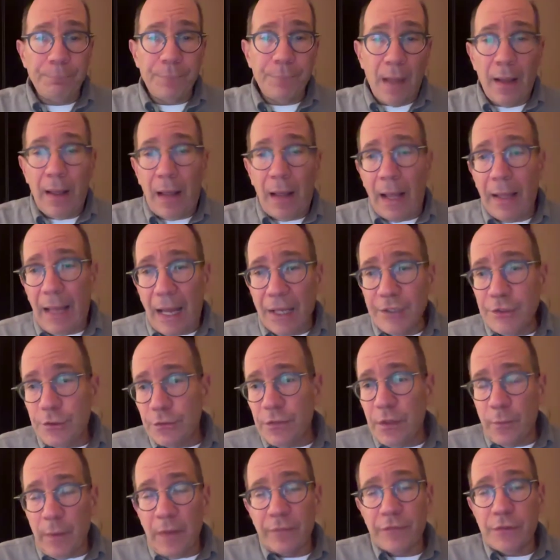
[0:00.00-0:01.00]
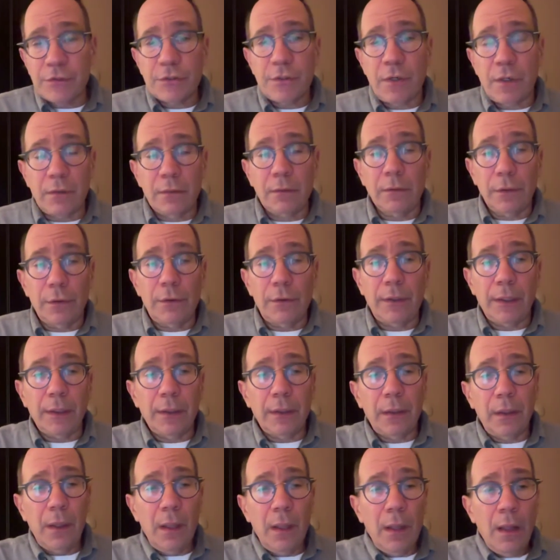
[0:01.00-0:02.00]
I do think we have to start
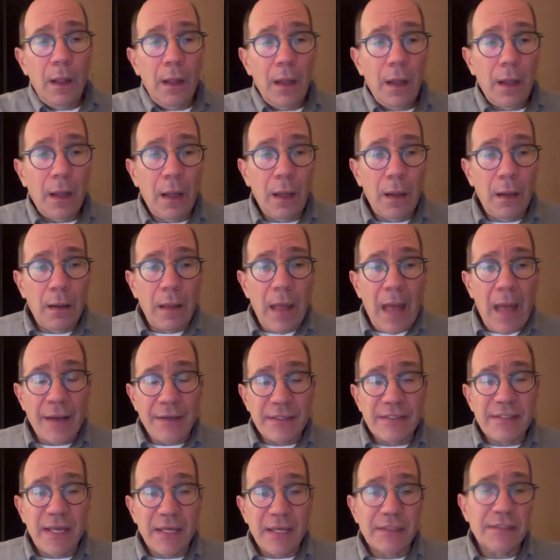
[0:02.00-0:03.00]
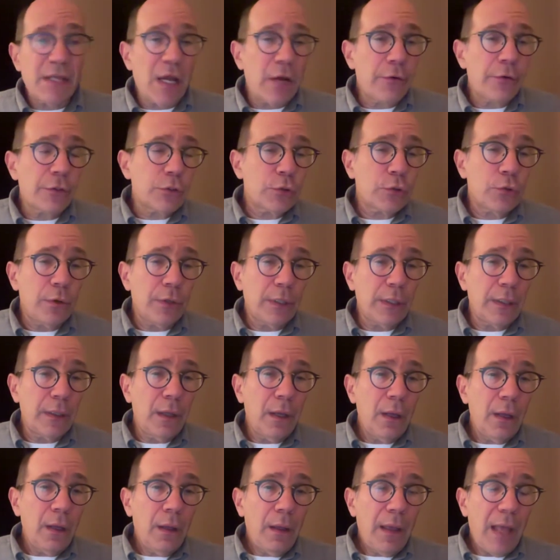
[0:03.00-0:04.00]
learning how to take
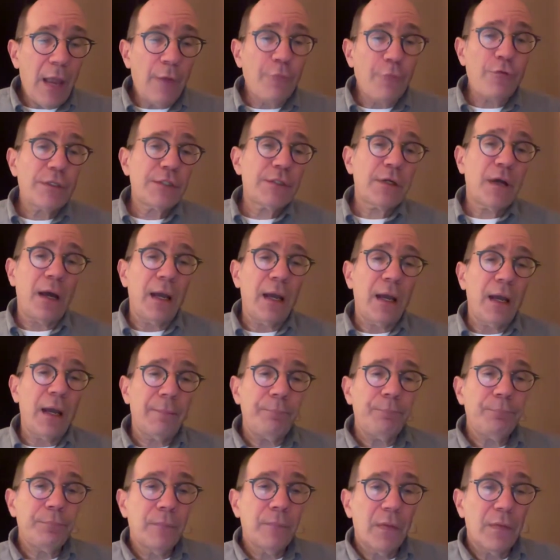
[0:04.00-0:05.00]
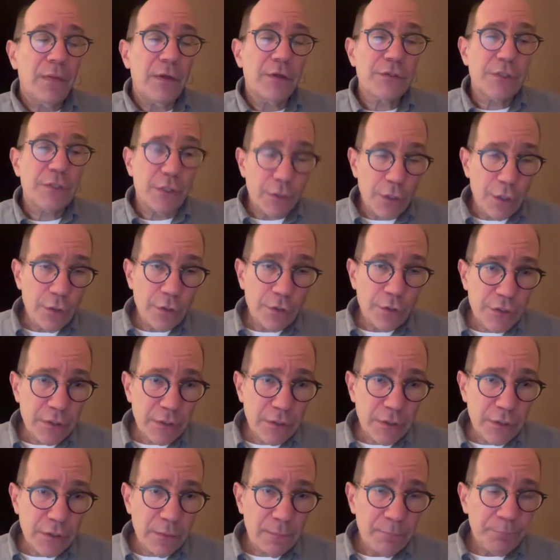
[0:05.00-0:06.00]
territory every time there's an
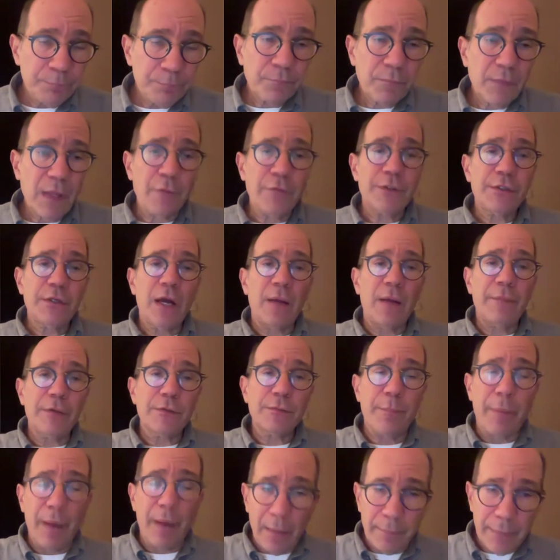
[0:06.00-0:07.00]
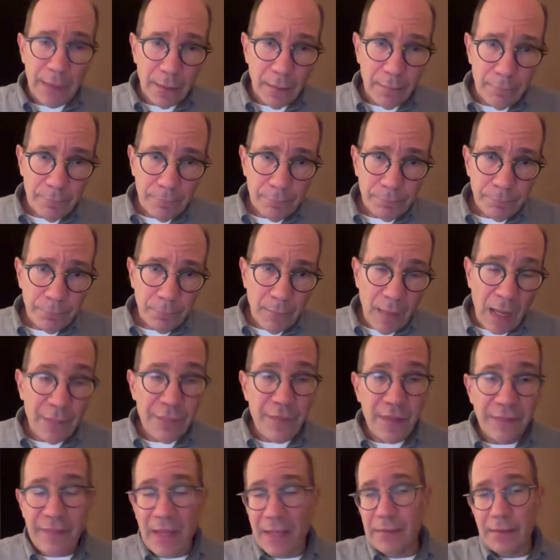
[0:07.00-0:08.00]
incursion, every time there's bombing. I
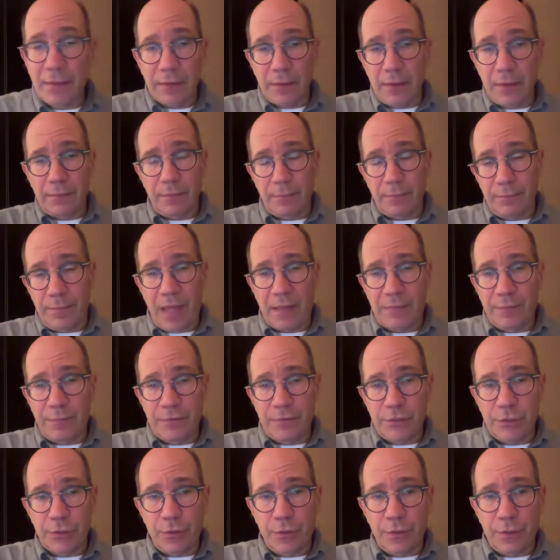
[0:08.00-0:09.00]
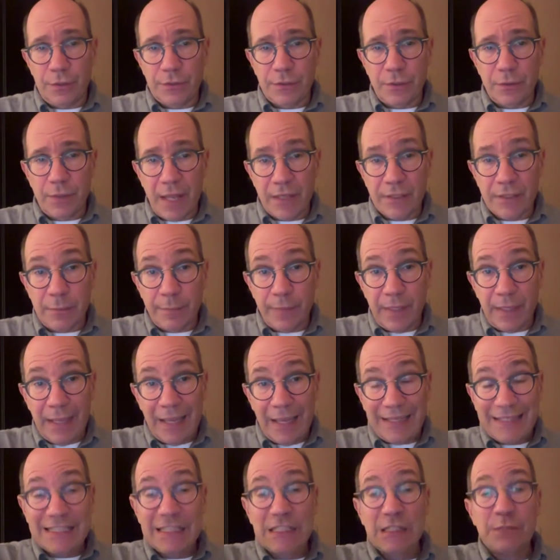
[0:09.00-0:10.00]
think that security zone has to be
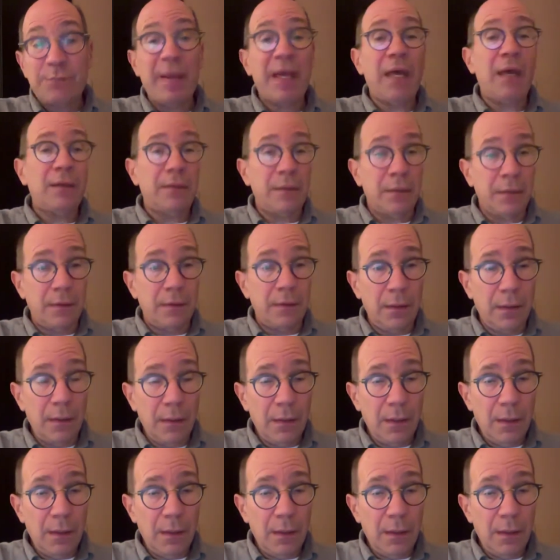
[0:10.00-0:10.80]
expanded